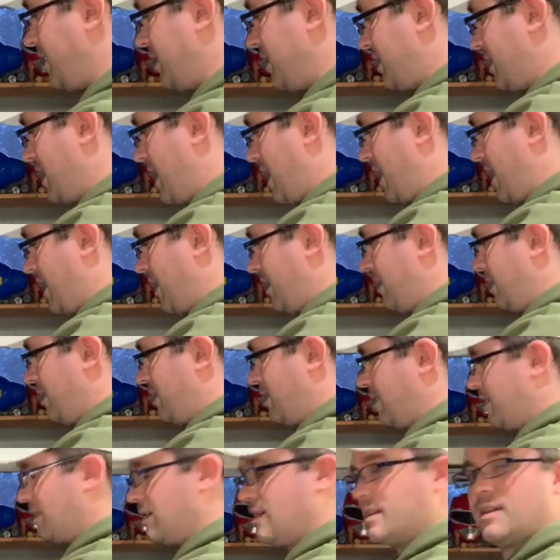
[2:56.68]
the stand,
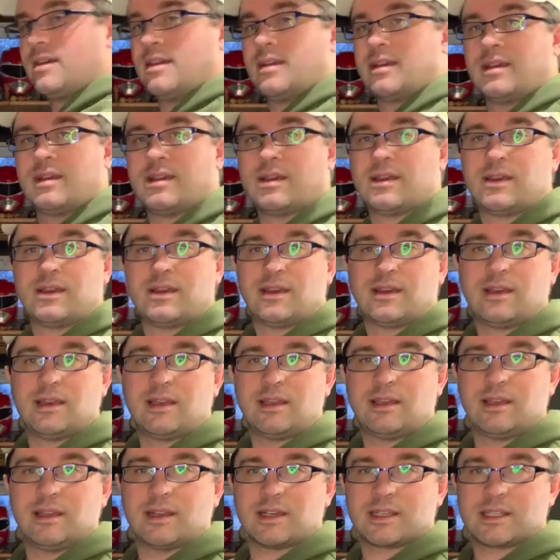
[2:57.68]

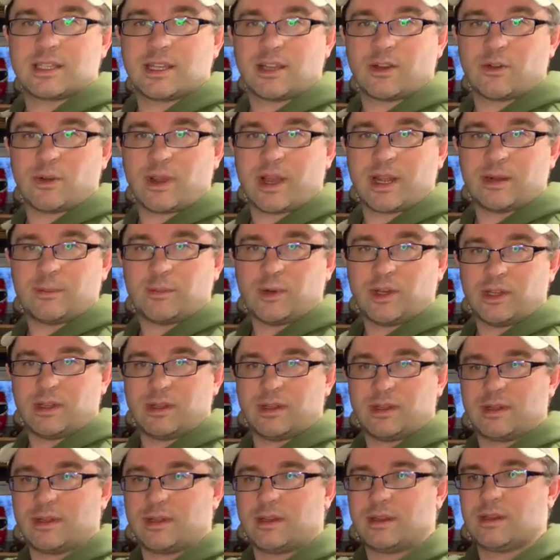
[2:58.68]
he looks incredible.
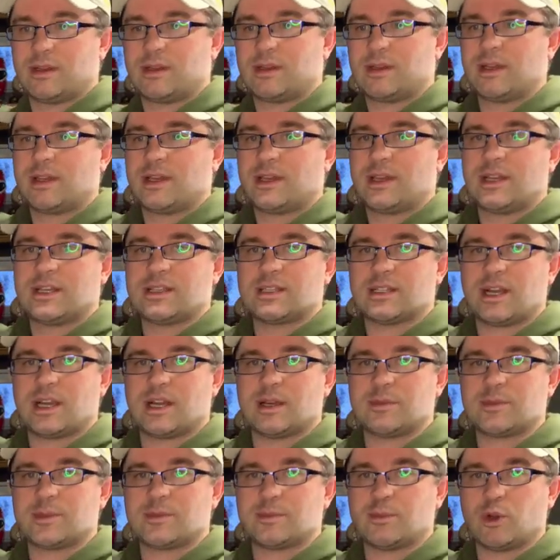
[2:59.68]
His
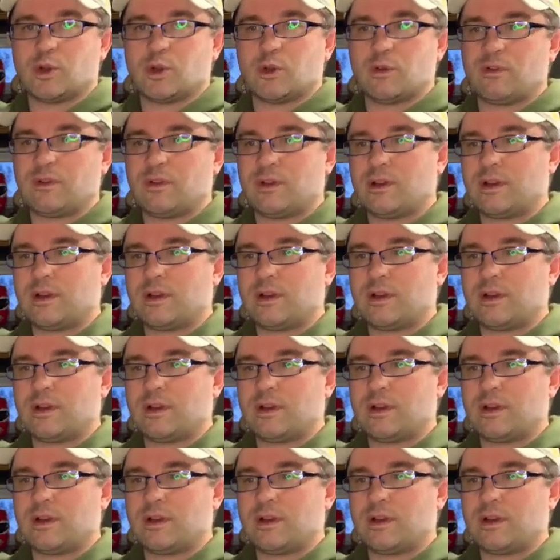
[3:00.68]
arms move,